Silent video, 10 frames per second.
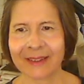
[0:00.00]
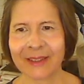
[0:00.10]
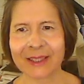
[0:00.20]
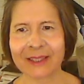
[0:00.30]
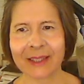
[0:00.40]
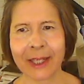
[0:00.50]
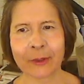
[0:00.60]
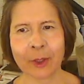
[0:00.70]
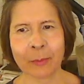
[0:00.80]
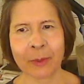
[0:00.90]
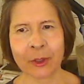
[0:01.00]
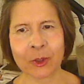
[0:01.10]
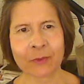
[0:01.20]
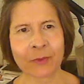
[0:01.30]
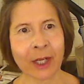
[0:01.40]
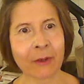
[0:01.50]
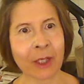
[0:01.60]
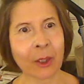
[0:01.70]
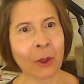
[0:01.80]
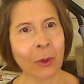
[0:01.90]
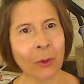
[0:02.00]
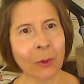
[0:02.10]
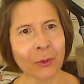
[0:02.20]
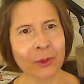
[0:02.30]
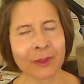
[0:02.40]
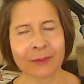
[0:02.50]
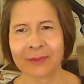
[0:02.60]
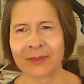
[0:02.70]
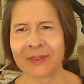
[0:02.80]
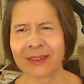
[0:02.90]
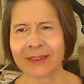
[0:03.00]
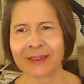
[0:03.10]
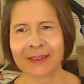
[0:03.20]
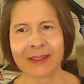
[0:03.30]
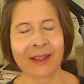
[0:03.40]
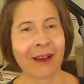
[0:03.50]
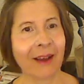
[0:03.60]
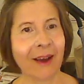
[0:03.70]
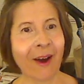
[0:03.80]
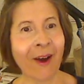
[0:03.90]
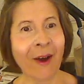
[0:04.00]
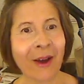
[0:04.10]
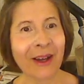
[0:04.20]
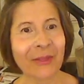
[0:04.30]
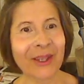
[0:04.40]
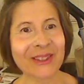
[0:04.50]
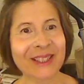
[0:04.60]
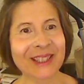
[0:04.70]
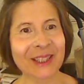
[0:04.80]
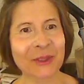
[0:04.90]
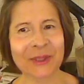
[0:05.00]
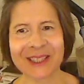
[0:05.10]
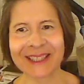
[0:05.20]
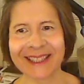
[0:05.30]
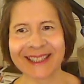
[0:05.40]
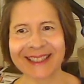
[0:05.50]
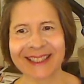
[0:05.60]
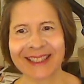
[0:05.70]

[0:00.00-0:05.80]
This letter appears very old. Oh, this is interesting.